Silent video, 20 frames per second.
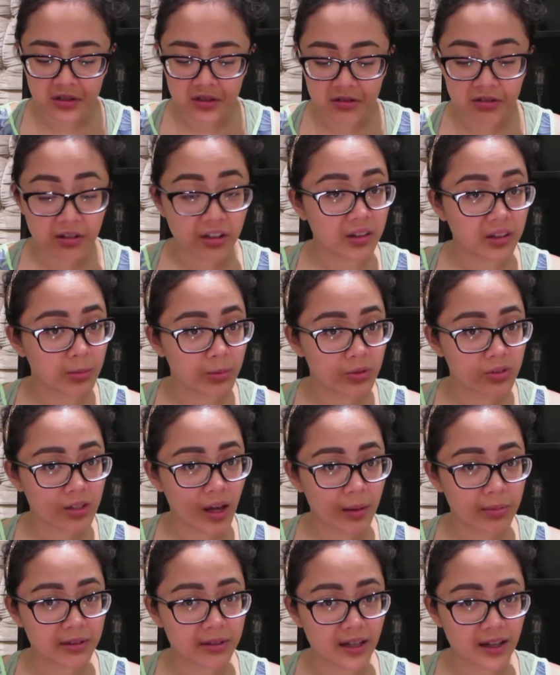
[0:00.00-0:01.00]
Not the most
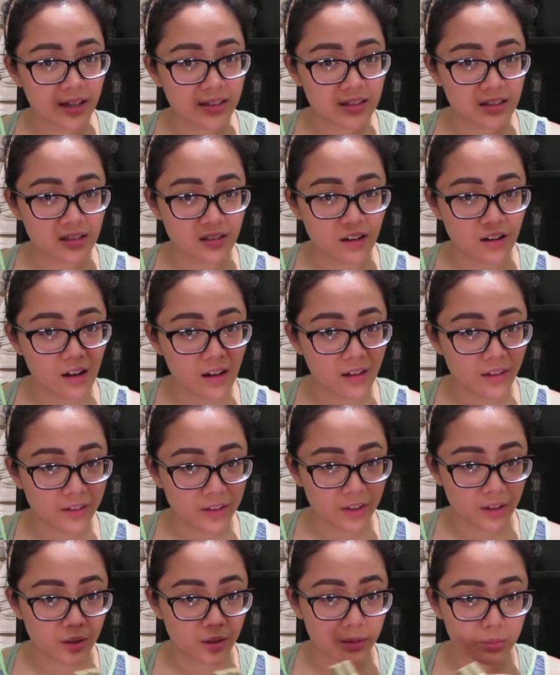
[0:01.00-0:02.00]
appetizing
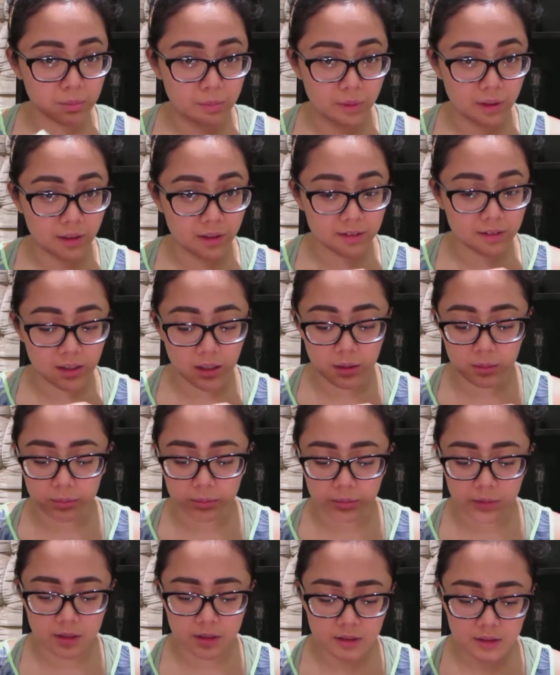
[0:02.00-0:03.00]
color, but
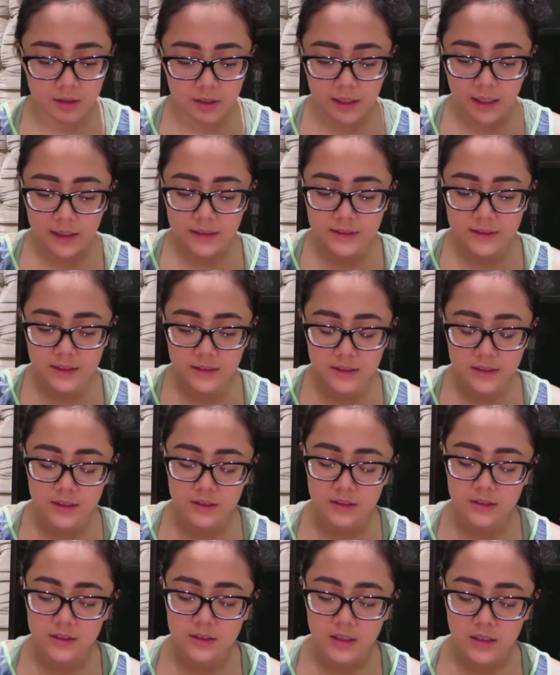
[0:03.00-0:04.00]
I'm gonna guess this
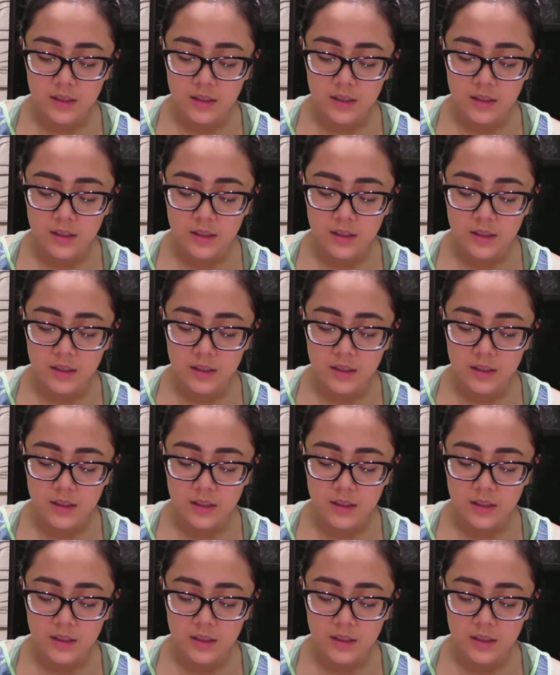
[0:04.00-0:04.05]
is